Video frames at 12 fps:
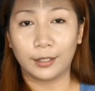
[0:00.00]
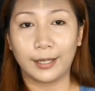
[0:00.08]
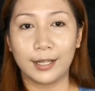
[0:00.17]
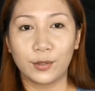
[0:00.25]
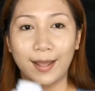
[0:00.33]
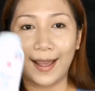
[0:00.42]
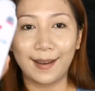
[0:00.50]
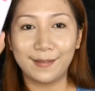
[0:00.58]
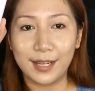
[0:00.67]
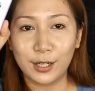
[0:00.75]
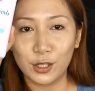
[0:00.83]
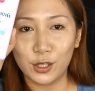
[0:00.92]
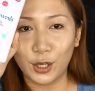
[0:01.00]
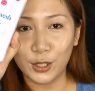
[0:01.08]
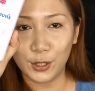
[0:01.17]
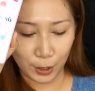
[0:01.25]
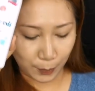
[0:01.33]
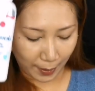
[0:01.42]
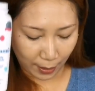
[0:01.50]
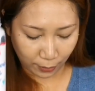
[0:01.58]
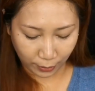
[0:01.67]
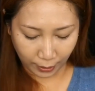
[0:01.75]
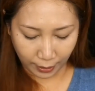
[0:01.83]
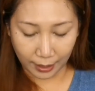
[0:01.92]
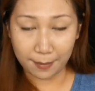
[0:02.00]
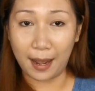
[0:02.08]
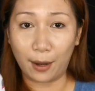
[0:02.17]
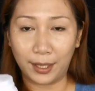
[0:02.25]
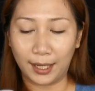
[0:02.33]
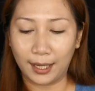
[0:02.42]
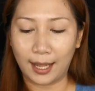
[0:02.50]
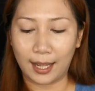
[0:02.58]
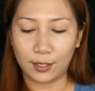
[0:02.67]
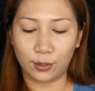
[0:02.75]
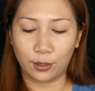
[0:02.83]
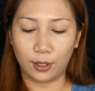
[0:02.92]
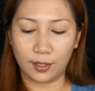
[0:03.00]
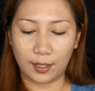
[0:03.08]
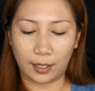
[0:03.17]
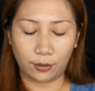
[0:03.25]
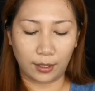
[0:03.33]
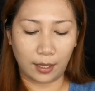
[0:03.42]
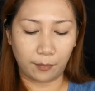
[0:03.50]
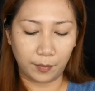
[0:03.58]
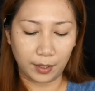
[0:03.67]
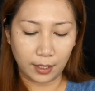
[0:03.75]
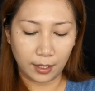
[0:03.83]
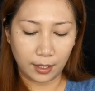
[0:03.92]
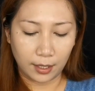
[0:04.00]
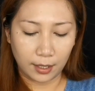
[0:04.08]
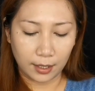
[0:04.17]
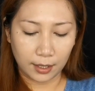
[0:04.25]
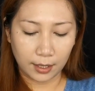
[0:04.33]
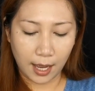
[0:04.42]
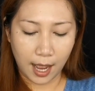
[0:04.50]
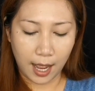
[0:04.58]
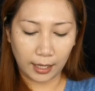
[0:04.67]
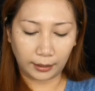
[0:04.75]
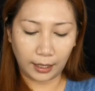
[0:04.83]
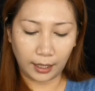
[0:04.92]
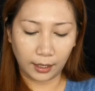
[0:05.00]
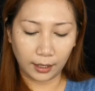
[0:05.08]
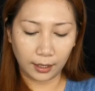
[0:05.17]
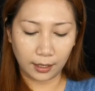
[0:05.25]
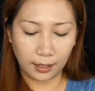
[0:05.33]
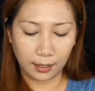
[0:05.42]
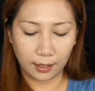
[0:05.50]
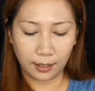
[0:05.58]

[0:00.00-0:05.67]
Alright, so I have here Johnson's powder, di ba? Walang gastos. Ito na sa ating